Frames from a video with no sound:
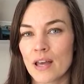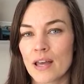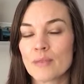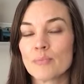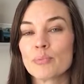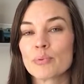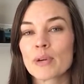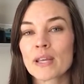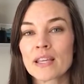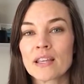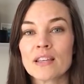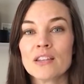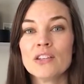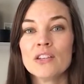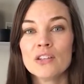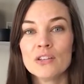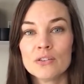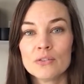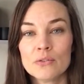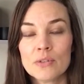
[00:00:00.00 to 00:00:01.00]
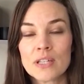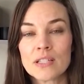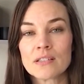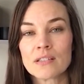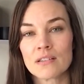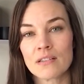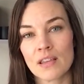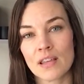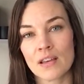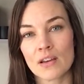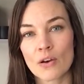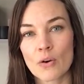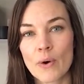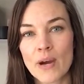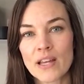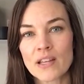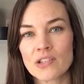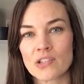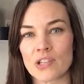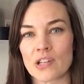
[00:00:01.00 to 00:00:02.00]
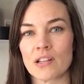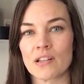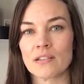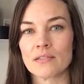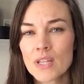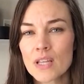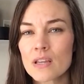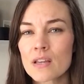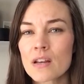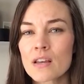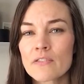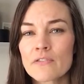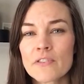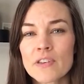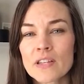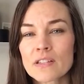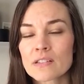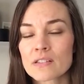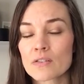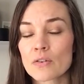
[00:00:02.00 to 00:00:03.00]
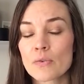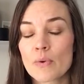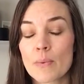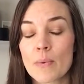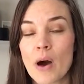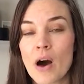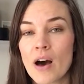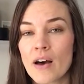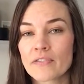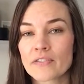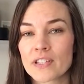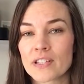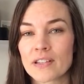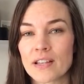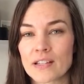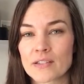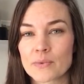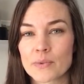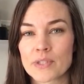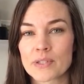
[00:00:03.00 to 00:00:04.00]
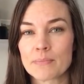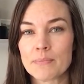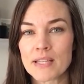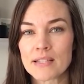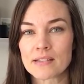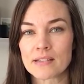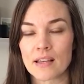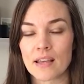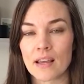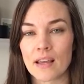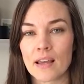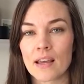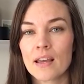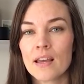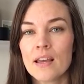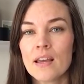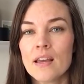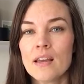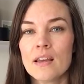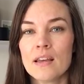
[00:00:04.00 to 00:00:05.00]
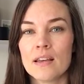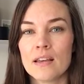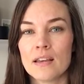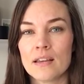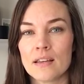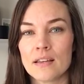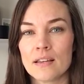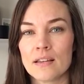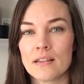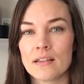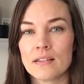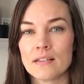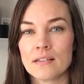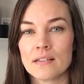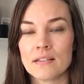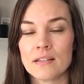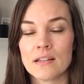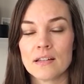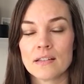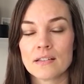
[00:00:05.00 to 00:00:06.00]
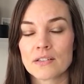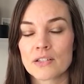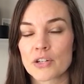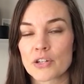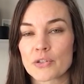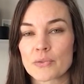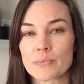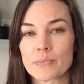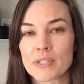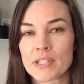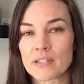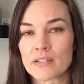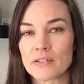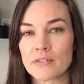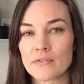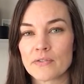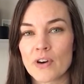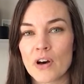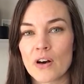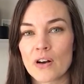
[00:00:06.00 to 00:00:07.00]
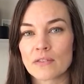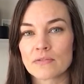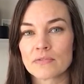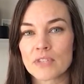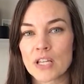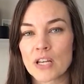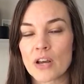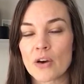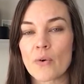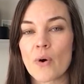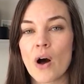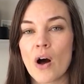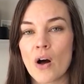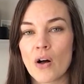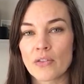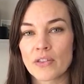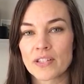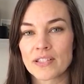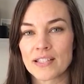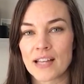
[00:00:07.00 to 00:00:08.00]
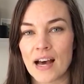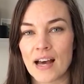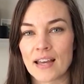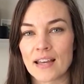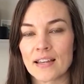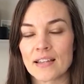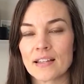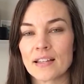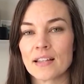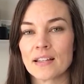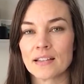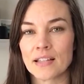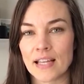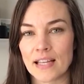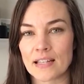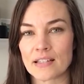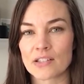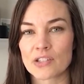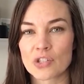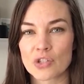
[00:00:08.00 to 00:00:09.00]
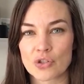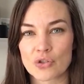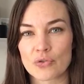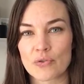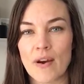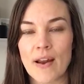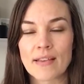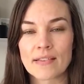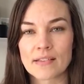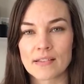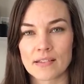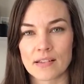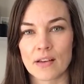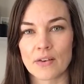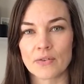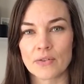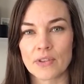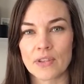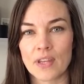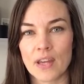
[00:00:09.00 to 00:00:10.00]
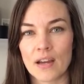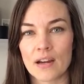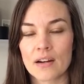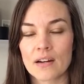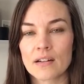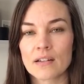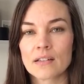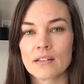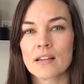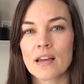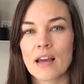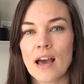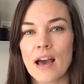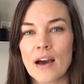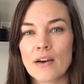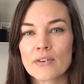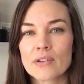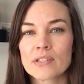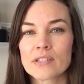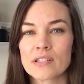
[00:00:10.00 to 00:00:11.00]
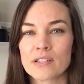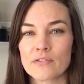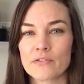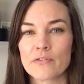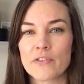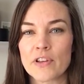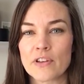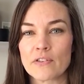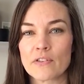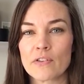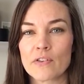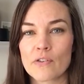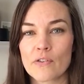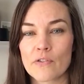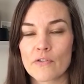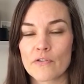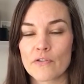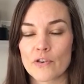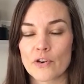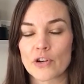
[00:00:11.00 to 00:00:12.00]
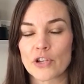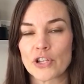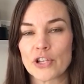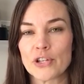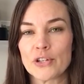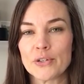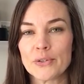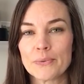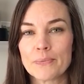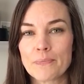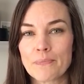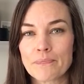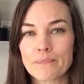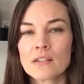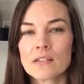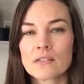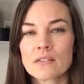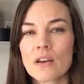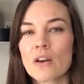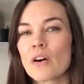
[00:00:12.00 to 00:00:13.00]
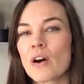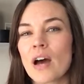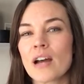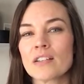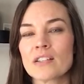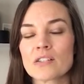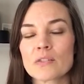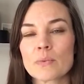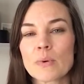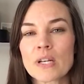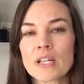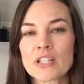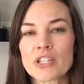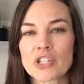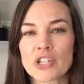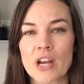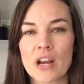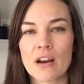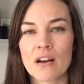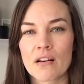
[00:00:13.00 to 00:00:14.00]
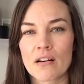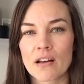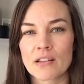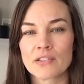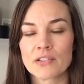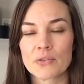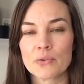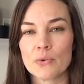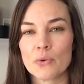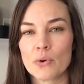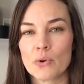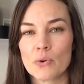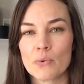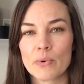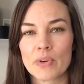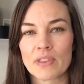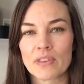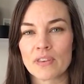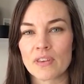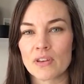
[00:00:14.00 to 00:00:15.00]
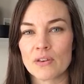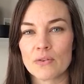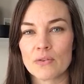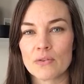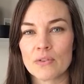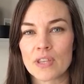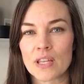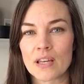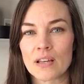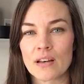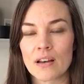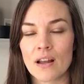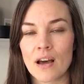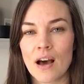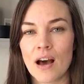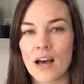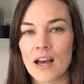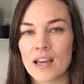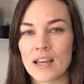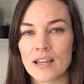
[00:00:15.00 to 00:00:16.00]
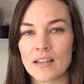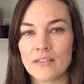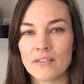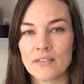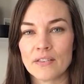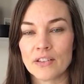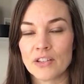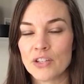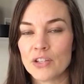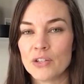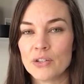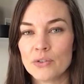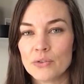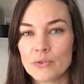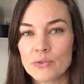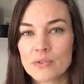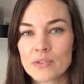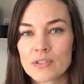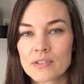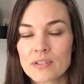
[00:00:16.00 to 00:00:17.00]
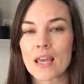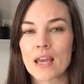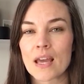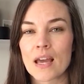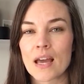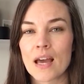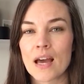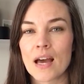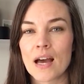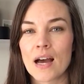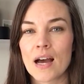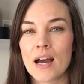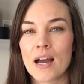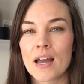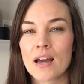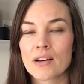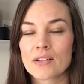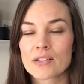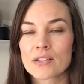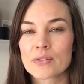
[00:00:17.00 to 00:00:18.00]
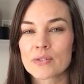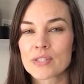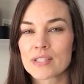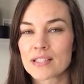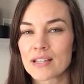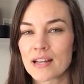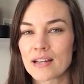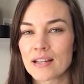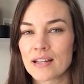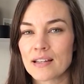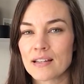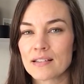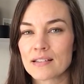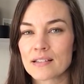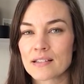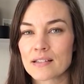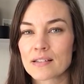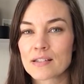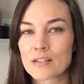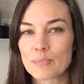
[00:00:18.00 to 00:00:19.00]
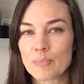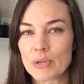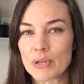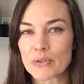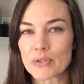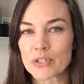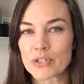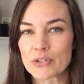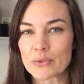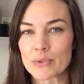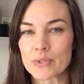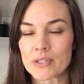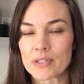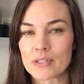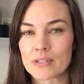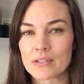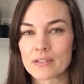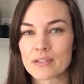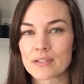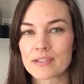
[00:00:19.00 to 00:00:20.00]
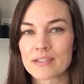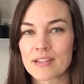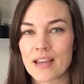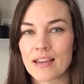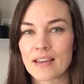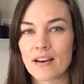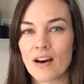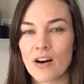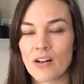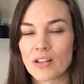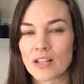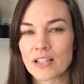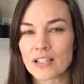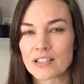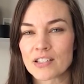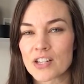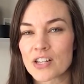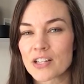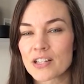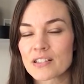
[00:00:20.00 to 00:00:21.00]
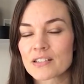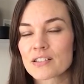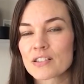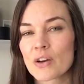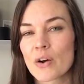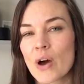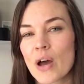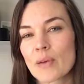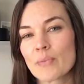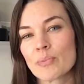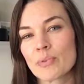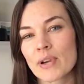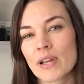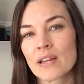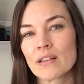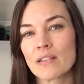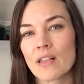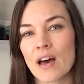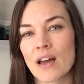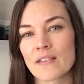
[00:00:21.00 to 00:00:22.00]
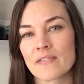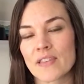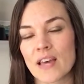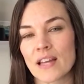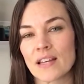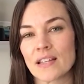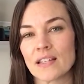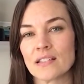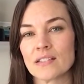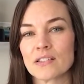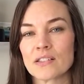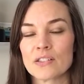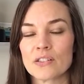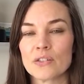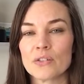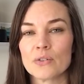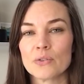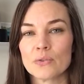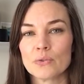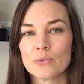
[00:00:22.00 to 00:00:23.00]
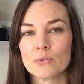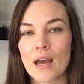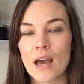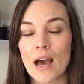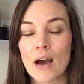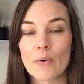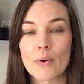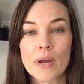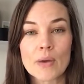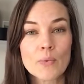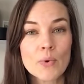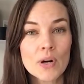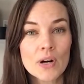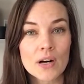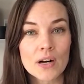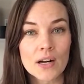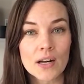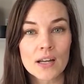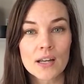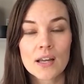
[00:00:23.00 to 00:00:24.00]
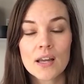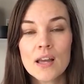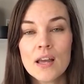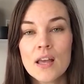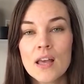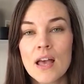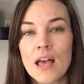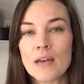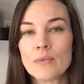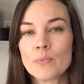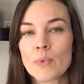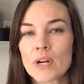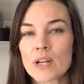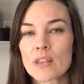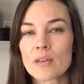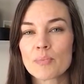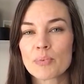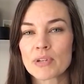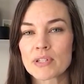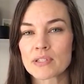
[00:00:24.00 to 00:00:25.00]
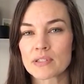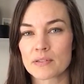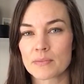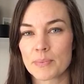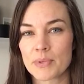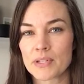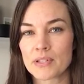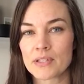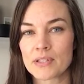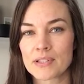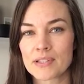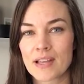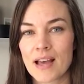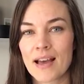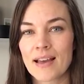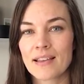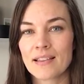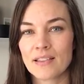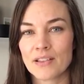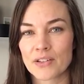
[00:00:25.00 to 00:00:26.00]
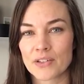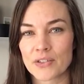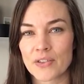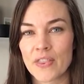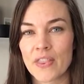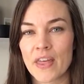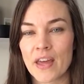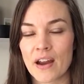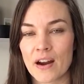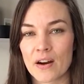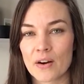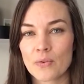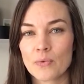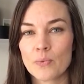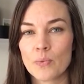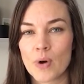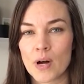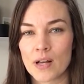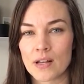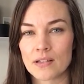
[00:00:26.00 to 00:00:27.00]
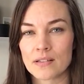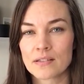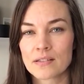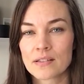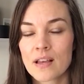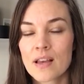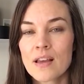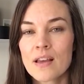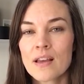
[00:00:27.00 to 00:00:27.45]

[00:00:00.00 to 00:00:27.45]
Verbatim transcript: and bringing you into the equation. And I feel so often that's what's missing in terms of, you know, all the diet and latest trends out there. How does it fit for you? So I just want to share a tool with you that I use. I also studied spiritual psychology, so I bring a lot of that into how I work. And one of the principles I learned there was